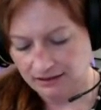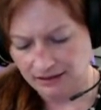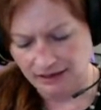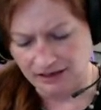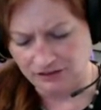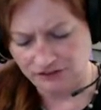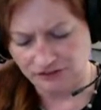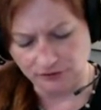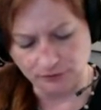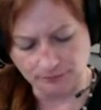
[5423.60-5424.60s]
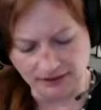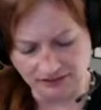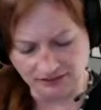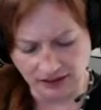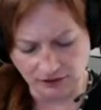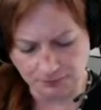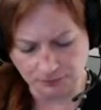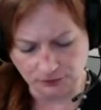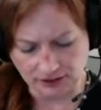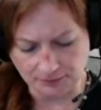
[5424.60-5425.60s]
And two, mental health
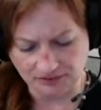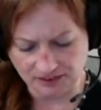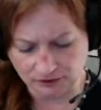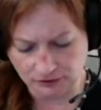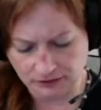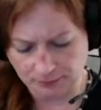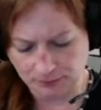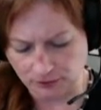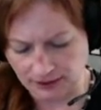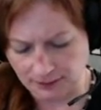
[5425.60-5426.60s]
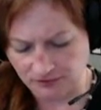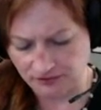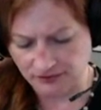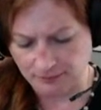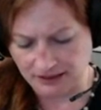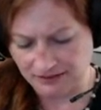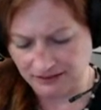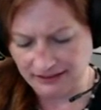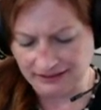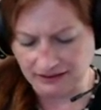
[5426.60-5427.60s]
programs, including programs for the
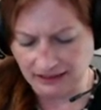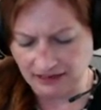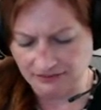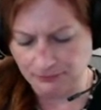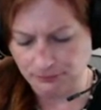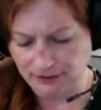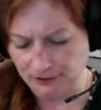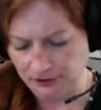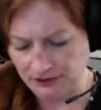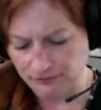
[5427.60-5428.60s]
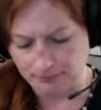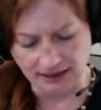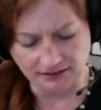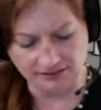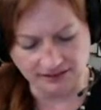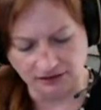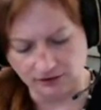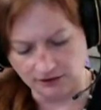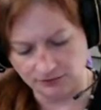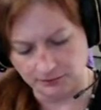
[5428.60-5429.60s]
mentally ill having priority of beds and
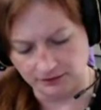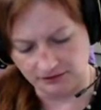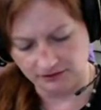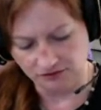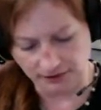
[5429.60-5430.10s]
hospitals.